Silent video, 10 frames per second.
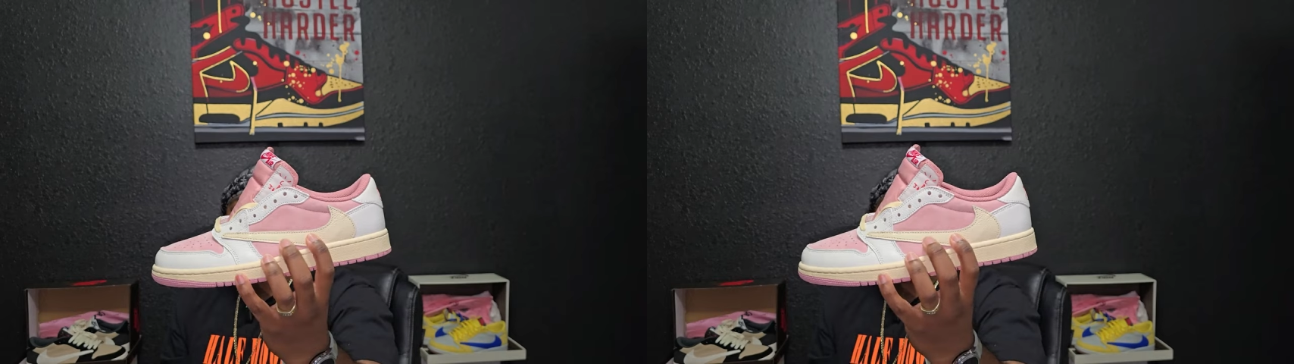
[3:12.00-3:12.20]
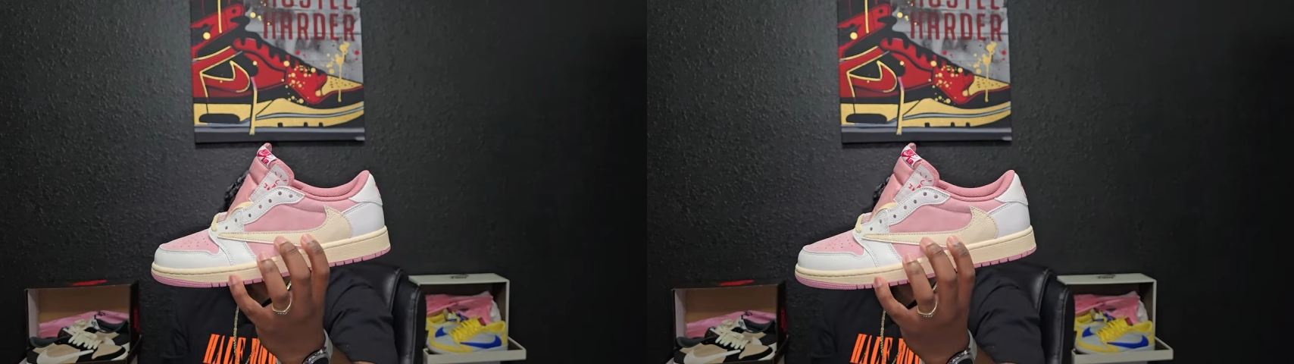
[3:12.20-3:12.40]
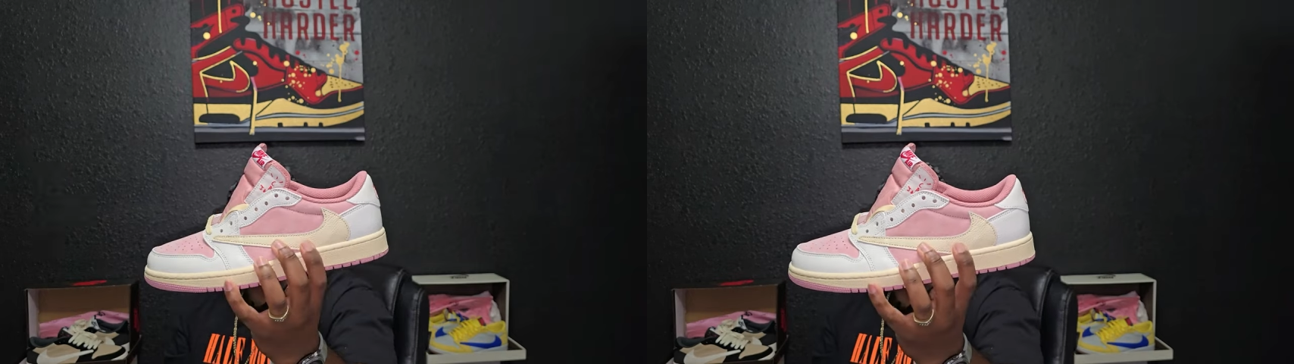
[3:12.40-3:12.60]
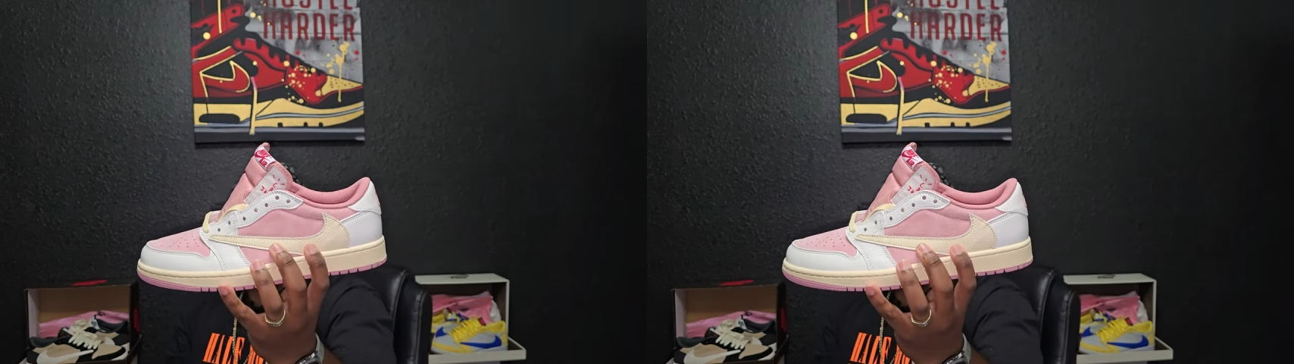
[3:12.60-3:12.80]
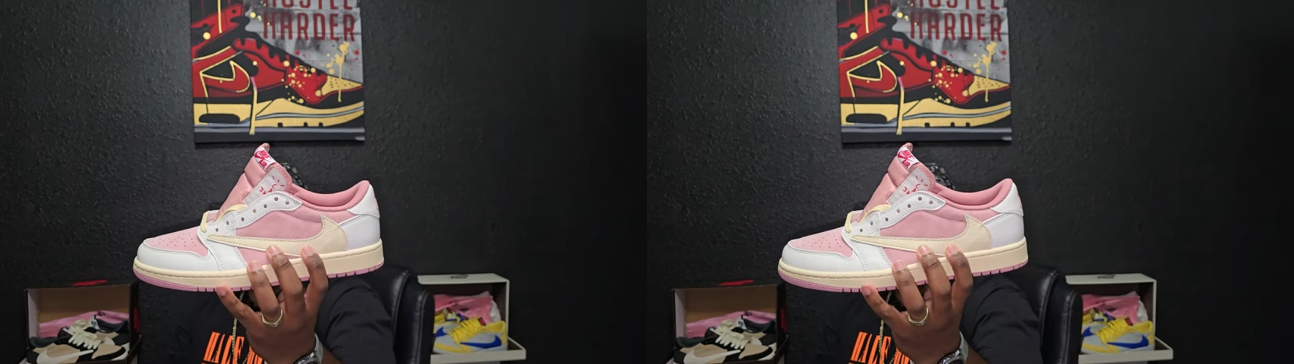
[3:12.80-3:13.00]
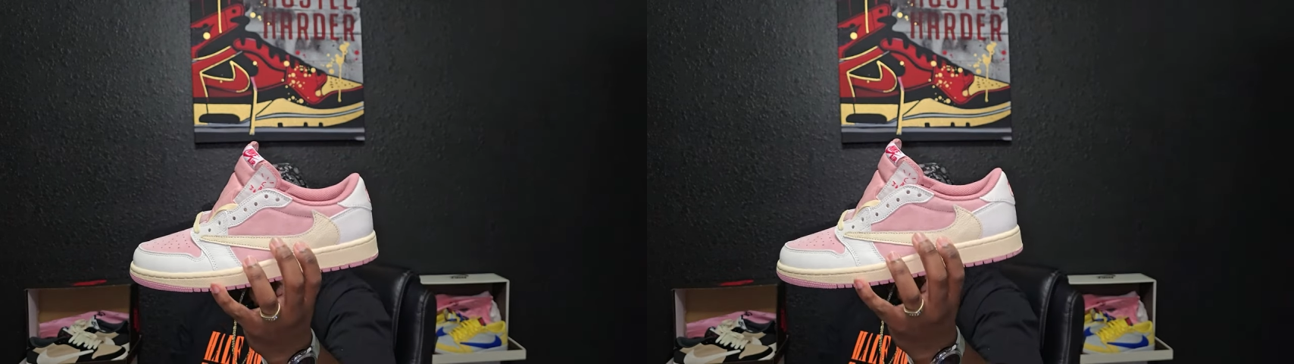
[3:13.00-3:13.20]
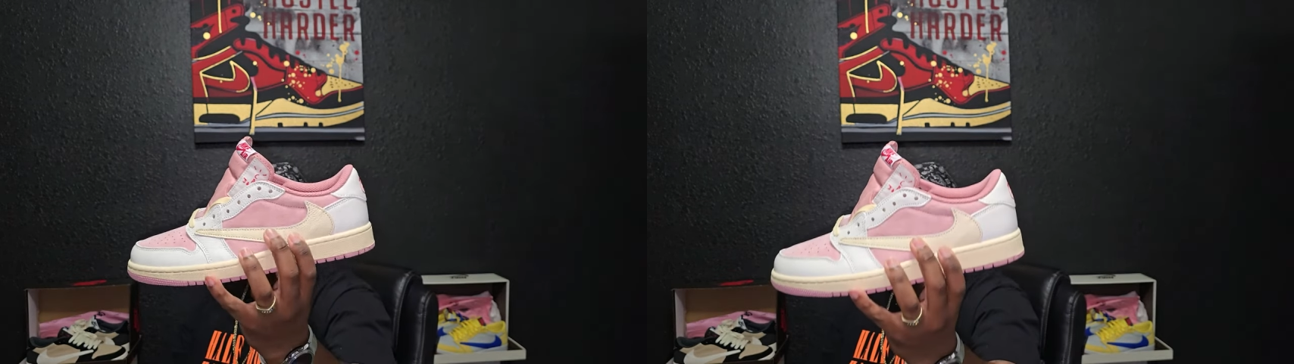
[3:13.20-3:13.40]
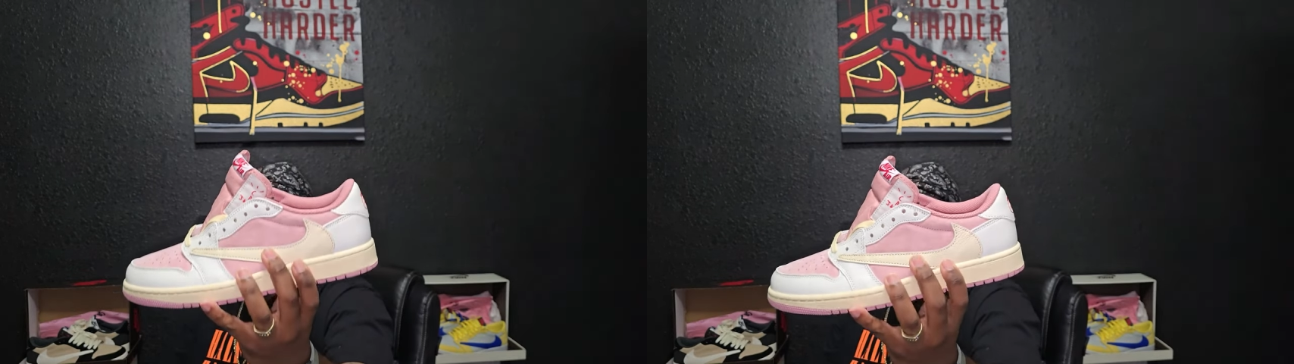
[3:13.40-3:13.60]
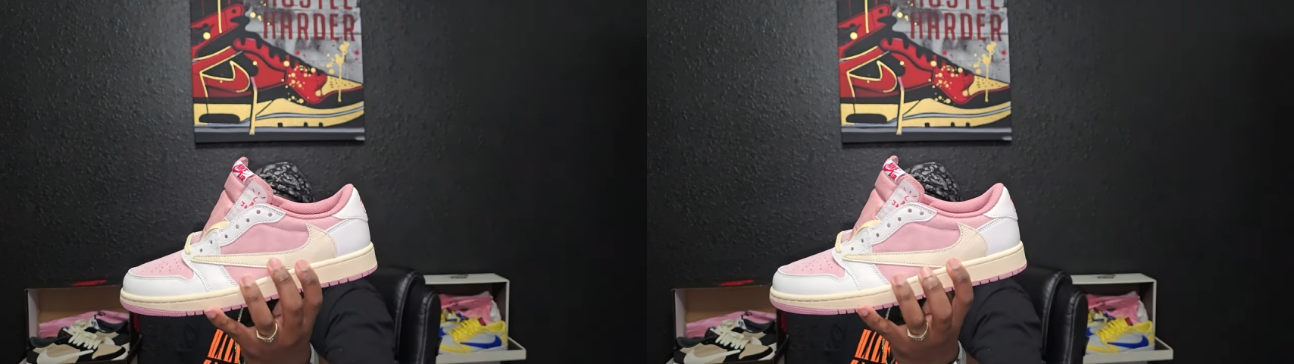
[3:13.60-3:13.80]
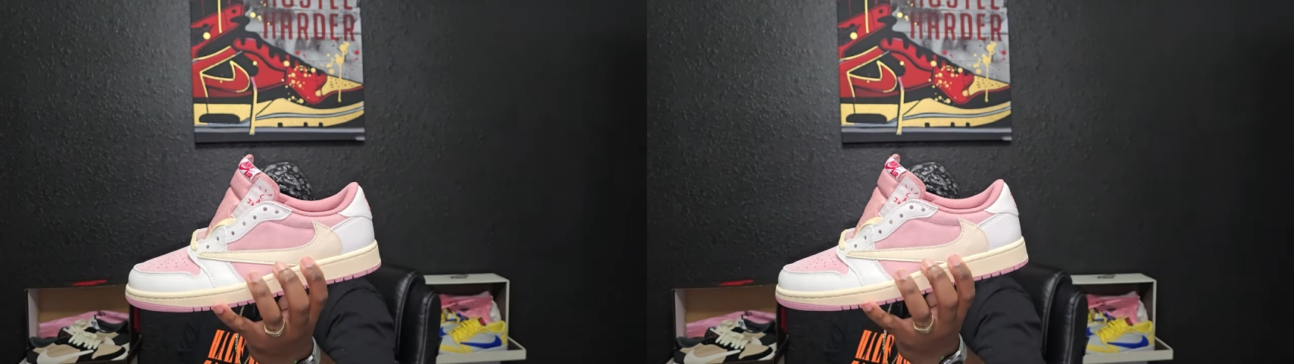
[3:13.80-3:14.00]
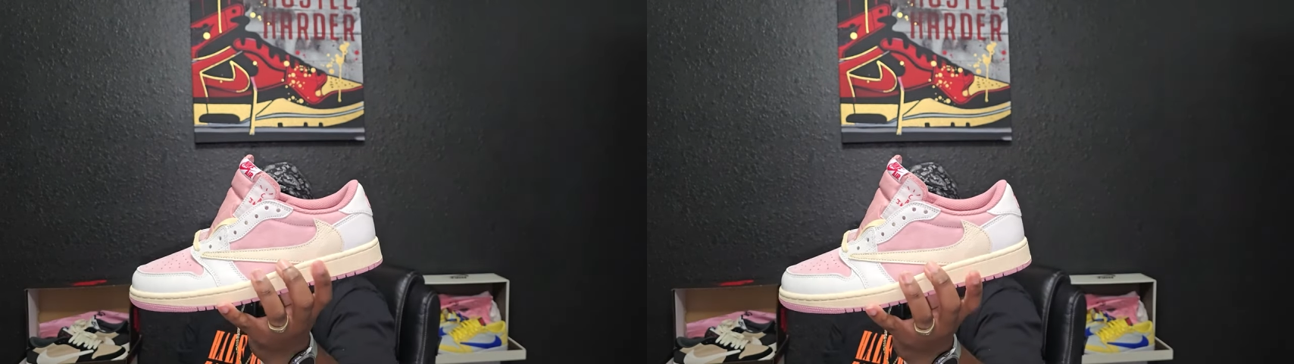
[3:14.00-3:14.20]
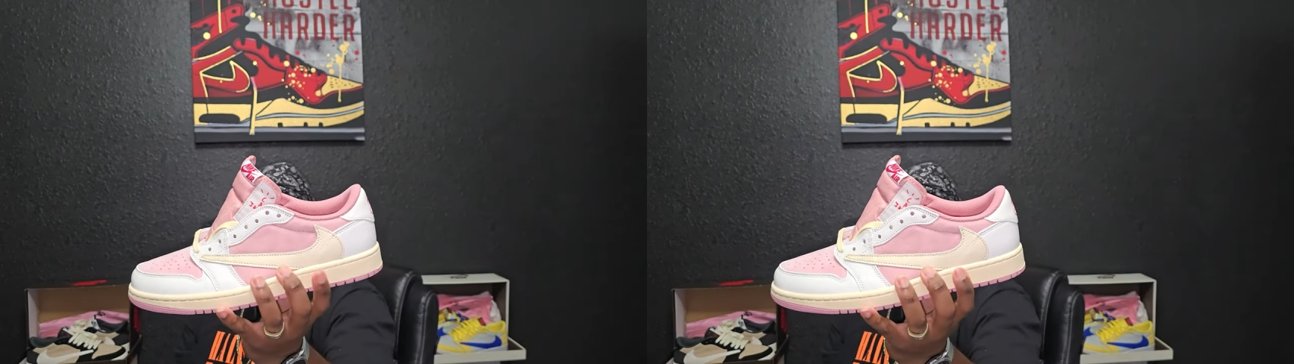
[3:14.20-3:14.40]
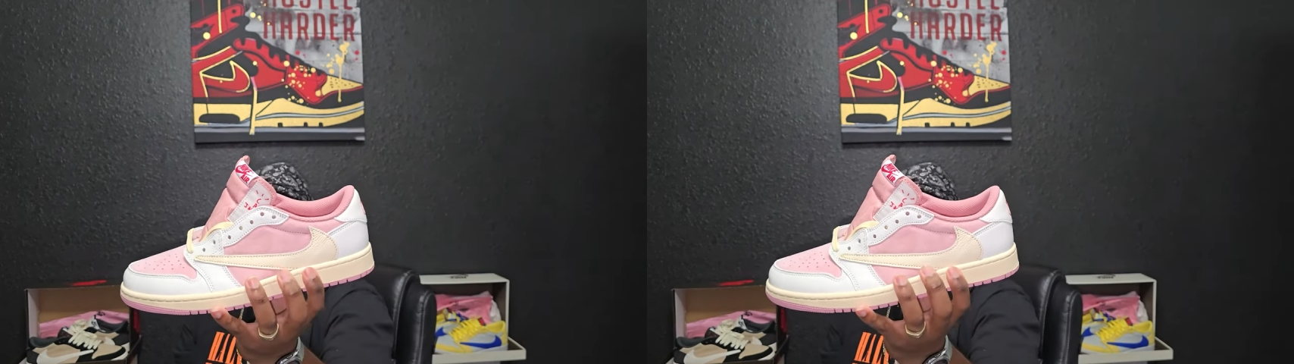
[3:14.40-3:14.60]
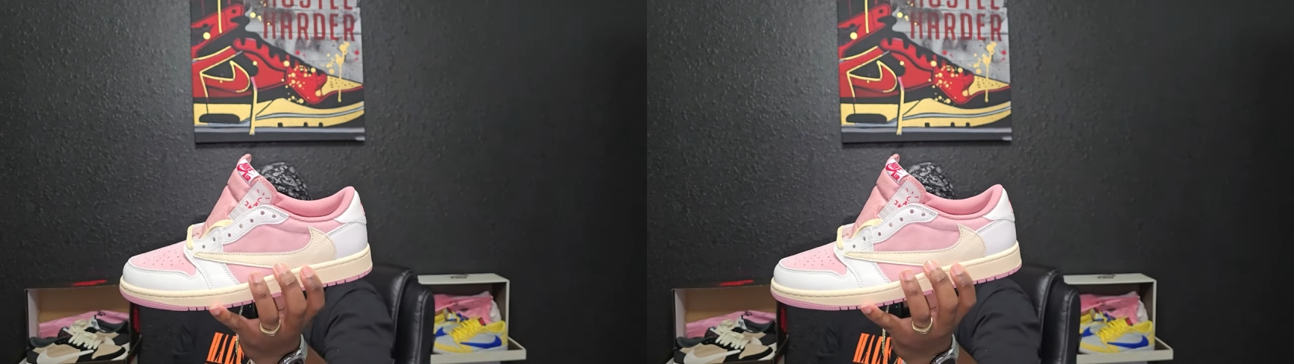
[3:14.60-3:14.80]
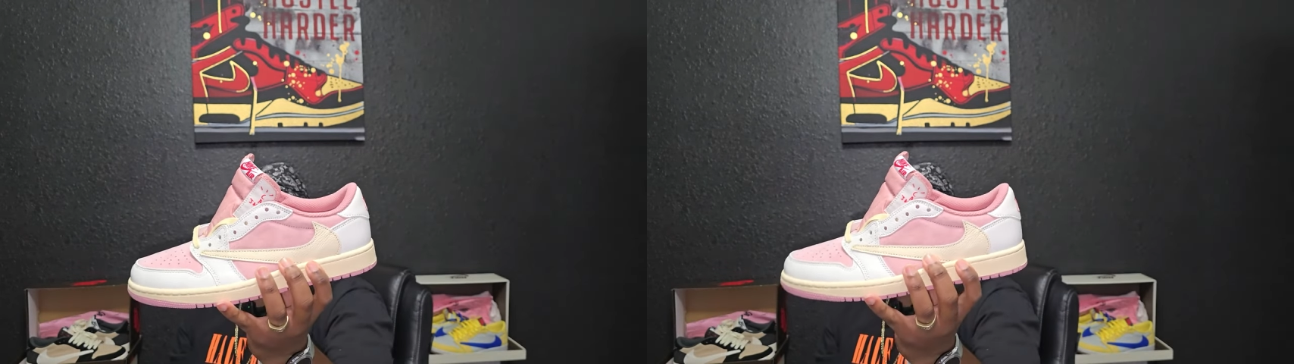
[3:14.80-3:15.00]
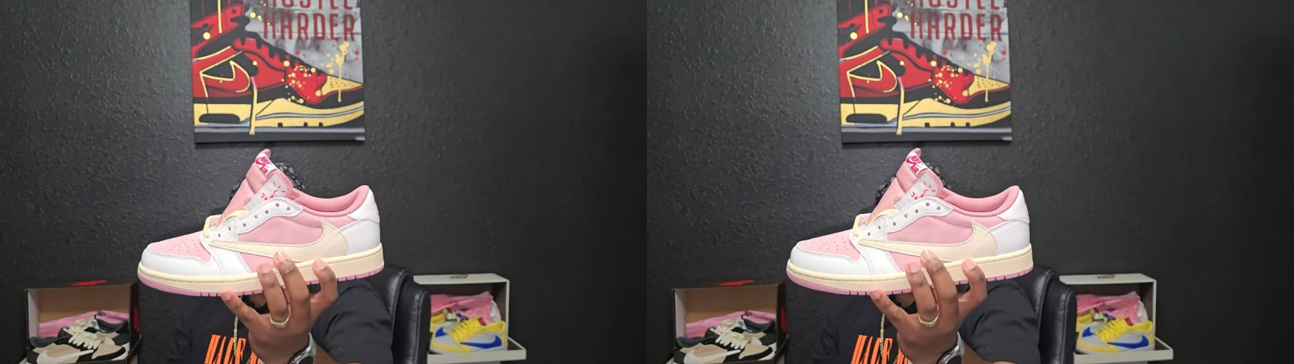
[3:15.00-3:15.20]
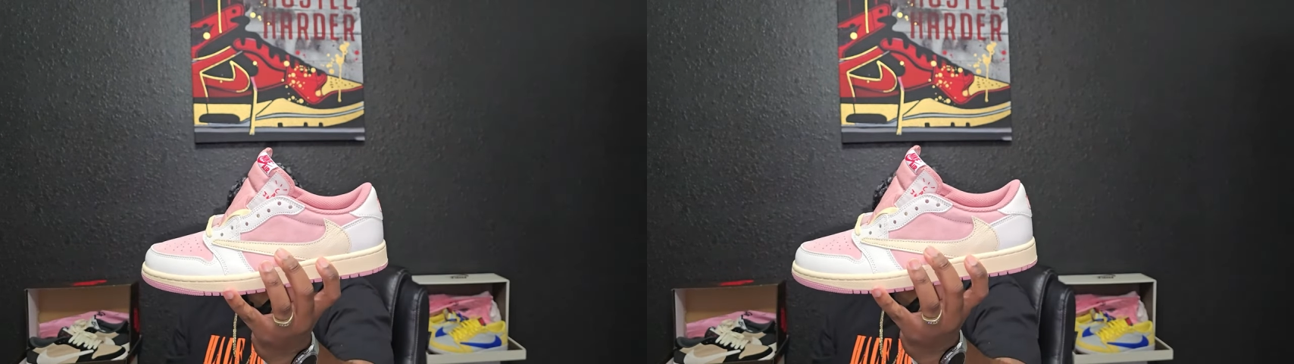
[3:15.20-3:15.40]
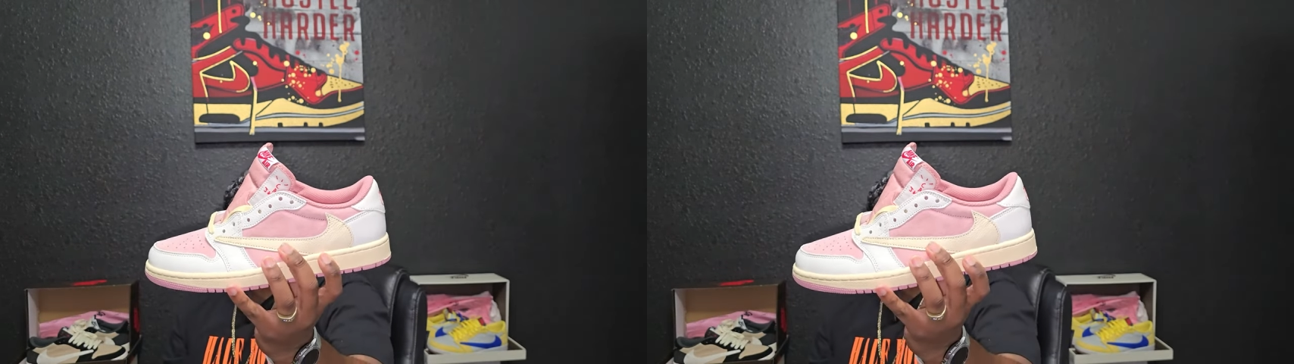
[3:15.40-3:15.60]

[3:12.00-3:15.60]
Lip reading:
(no speaker visible)